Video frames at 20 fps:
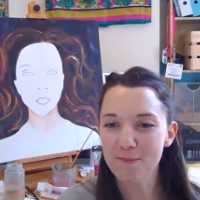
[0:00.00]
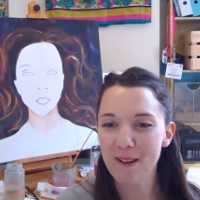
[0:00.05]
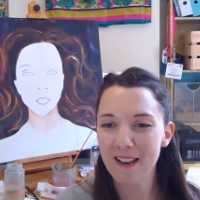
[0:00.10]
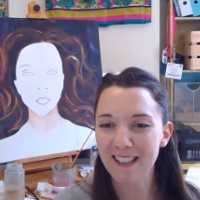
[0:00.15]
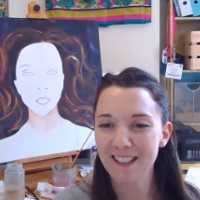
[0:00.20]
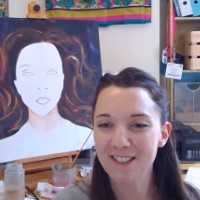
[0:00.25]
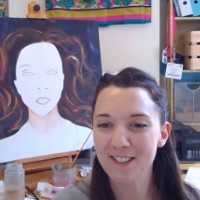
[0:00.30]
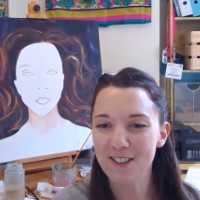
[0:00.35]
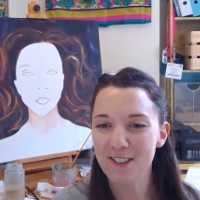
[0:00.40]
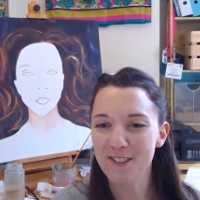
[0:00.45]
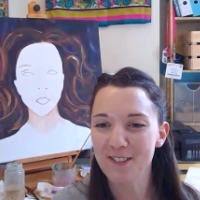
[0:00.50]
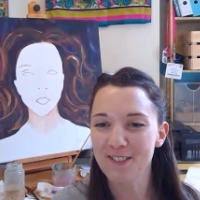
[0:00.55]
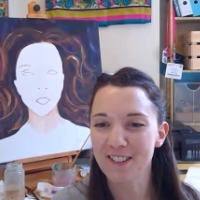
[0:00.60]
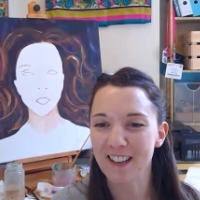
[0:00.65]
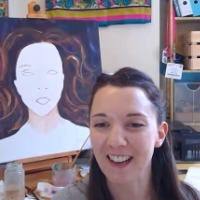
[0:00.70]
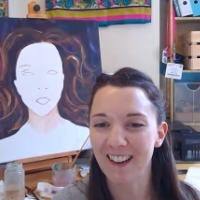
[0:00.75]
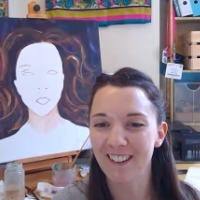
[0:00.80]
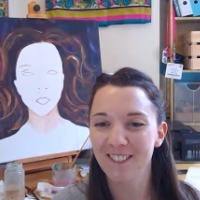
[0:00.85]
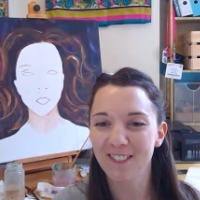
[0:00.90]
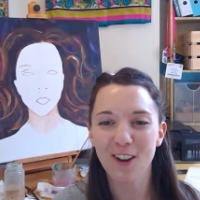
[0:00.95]
Megan 2
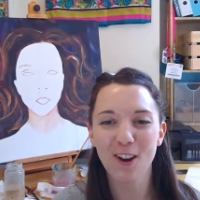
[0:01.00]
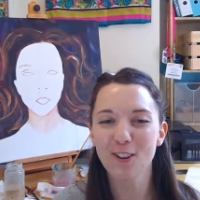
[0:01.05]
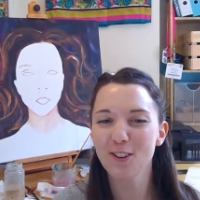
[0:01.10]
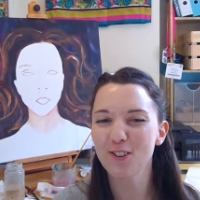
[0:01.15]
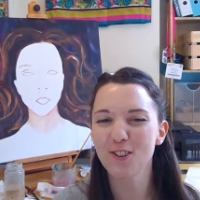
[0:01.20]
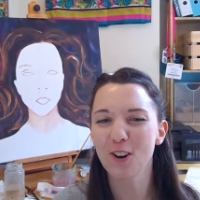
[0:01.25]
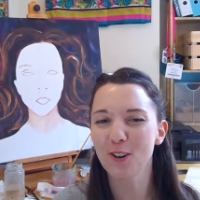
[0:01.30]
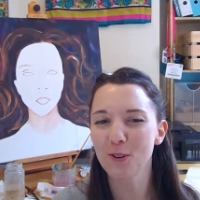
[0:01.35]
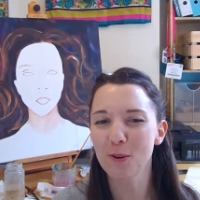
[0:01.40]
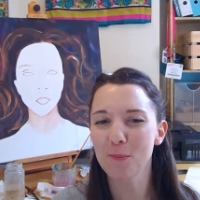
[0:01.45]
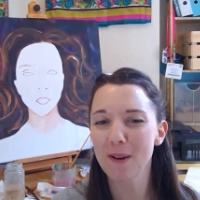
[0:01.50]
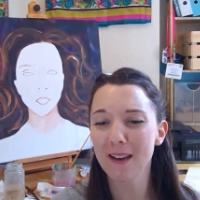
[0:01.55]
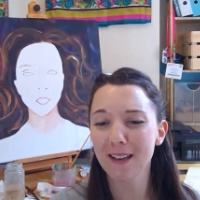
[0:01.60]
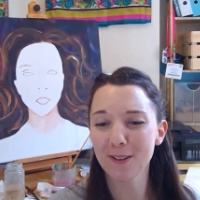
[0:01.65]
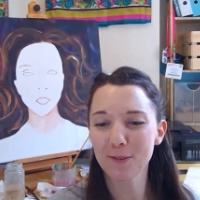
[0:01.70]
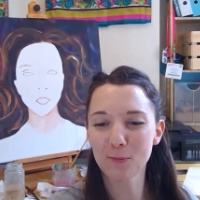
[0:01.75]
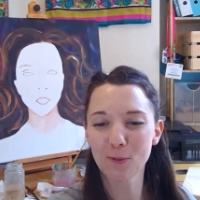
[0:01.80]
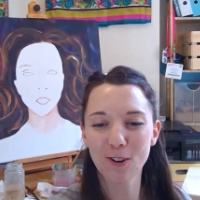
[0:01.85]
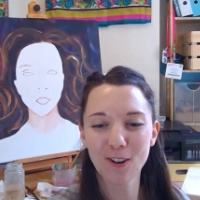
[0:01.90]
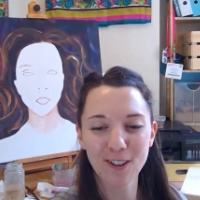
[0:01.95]
now. No, you're not. You're
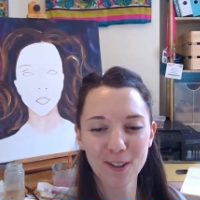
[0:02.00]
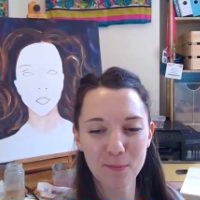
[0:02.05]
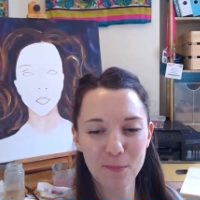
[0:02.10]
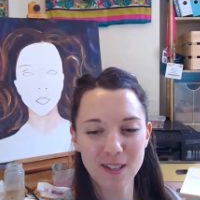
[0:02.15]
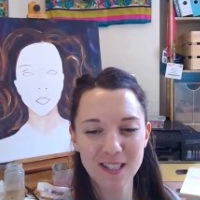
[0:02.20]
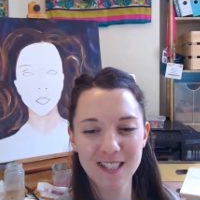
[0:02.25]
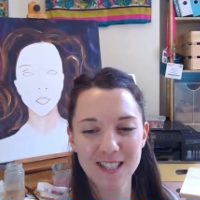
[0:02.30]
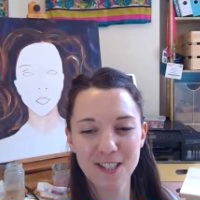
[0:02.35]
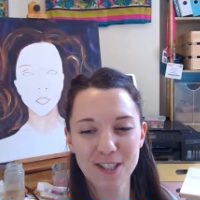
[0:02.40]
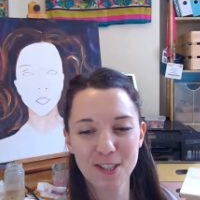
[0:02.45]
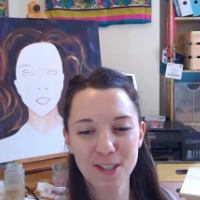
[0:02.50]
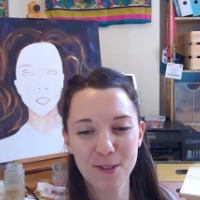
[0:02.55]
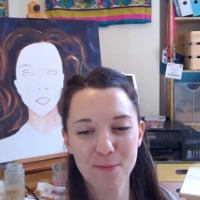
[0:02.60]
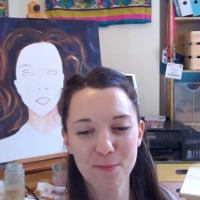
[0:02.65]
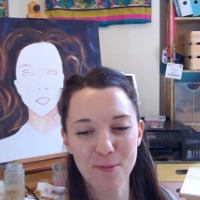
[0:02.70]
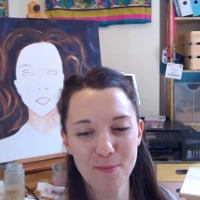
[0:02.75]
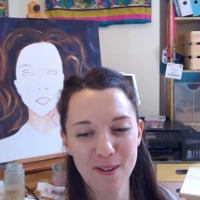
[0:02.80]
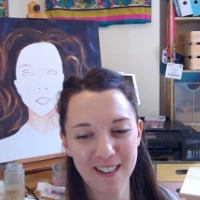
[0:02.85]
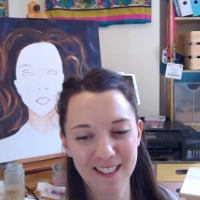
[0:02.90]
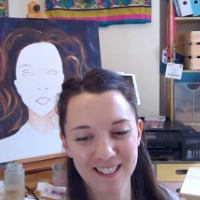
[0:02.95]
Megan 1. My sister could be
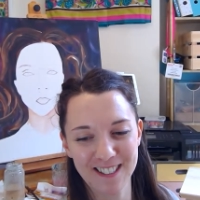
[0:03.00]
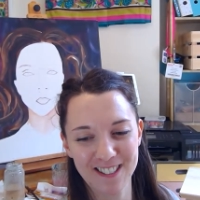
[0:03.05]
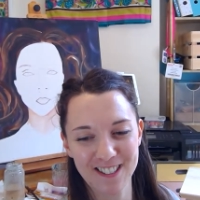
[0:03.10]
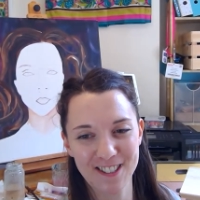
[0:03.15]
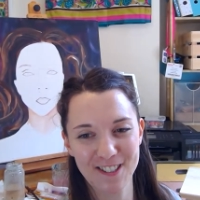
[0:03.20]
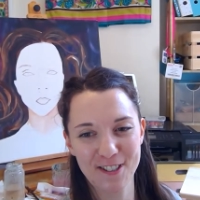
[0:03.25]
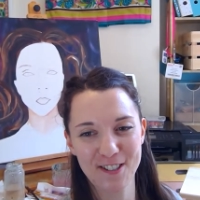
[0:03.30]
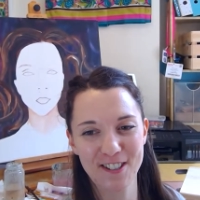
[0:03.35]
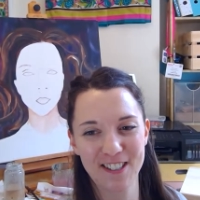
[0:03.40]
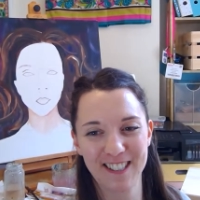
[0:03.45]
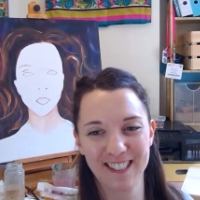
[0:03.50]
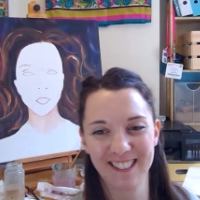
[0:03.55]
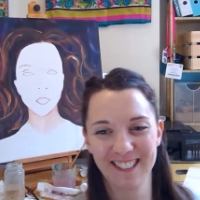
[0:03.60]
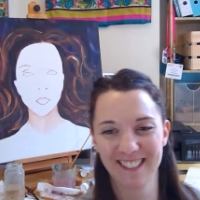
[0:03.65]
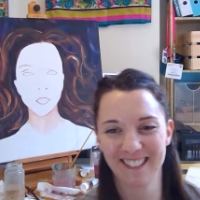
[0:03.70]
Megan 2.